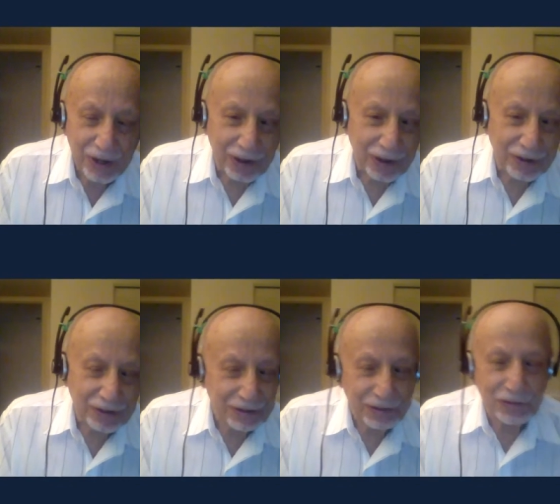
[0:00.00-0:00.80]

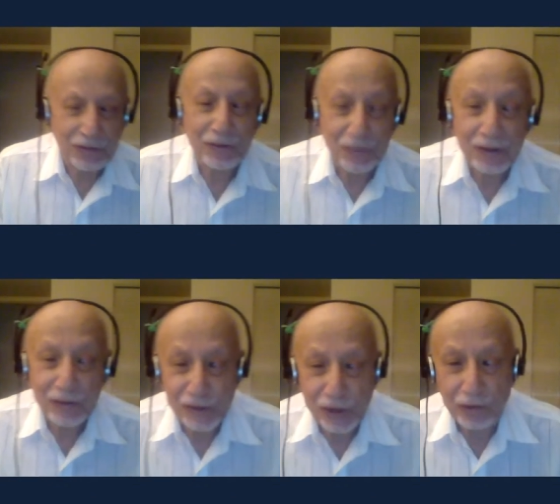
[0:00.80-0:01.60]
And we will
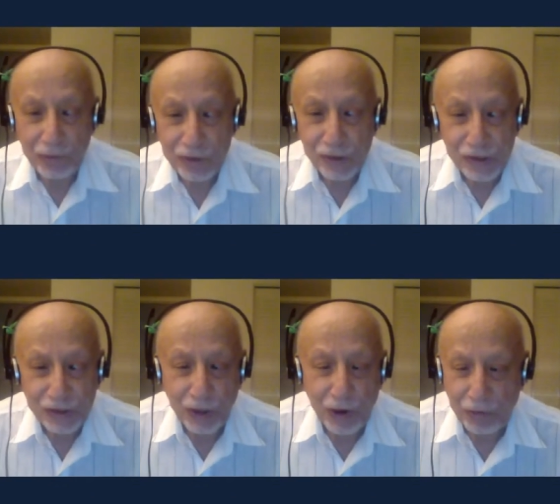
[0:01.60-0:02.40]

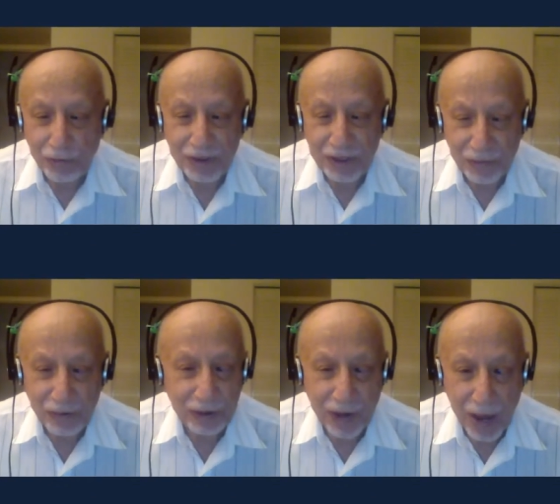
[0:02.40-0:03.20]
just talk whatever